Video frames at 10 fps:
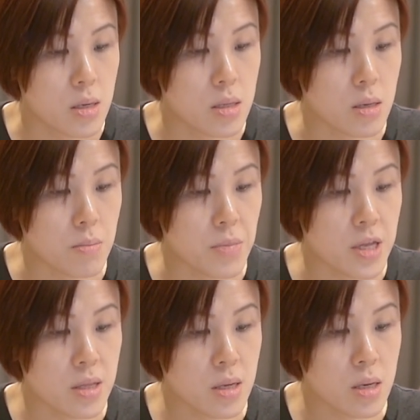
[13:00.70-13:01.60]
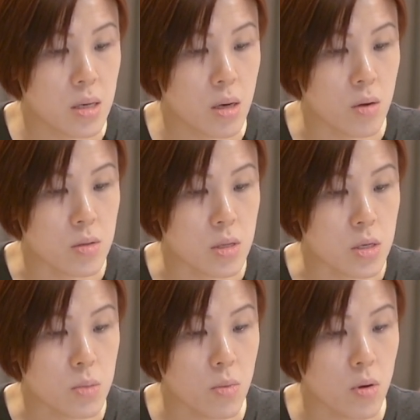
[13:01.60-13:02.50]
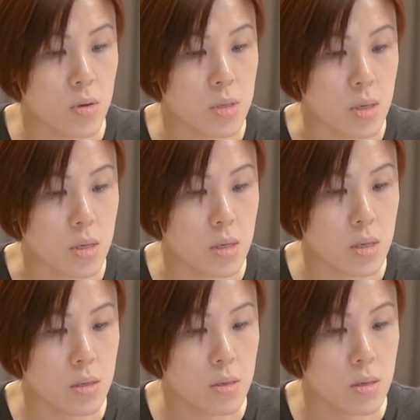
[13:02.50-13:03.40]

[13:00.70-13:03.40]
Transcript: the beetle on the small circle